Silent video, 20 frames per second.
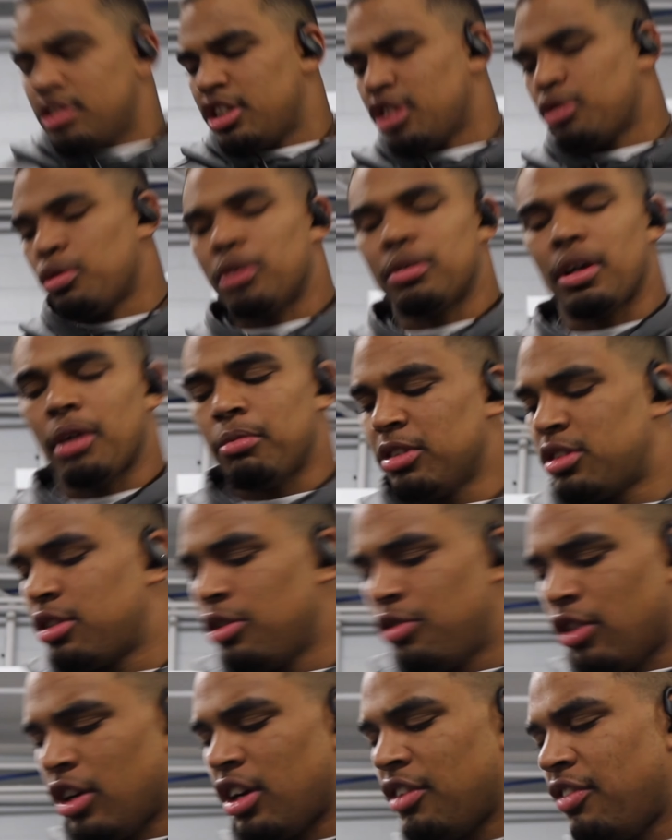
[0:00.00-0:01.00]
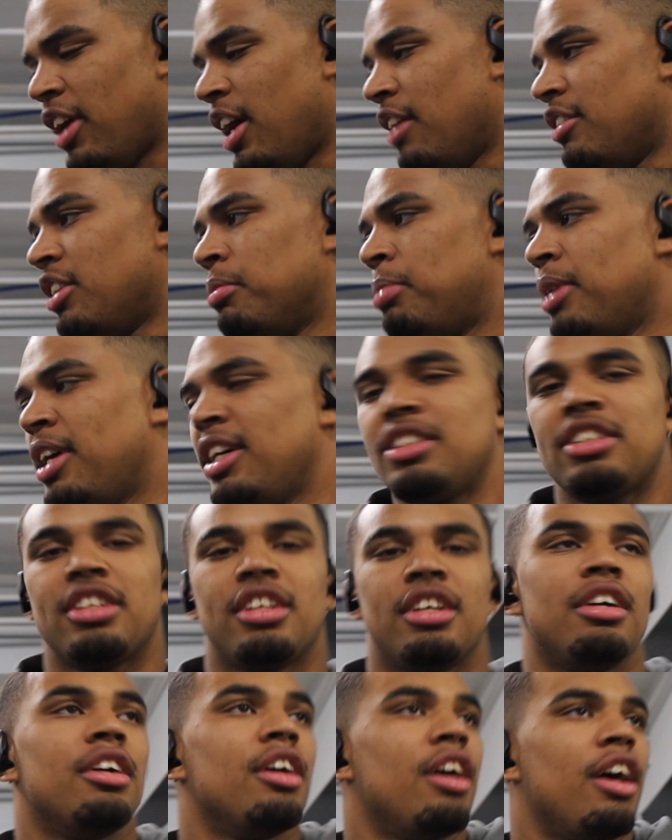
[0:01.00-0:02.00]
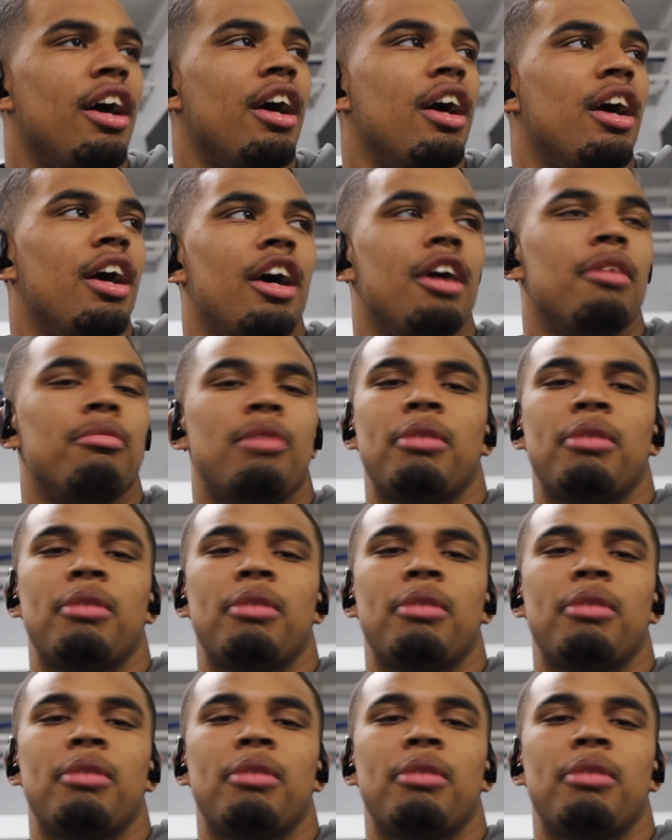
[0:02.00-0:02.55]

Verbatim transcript: Just warmed up with 245 on bench. Um,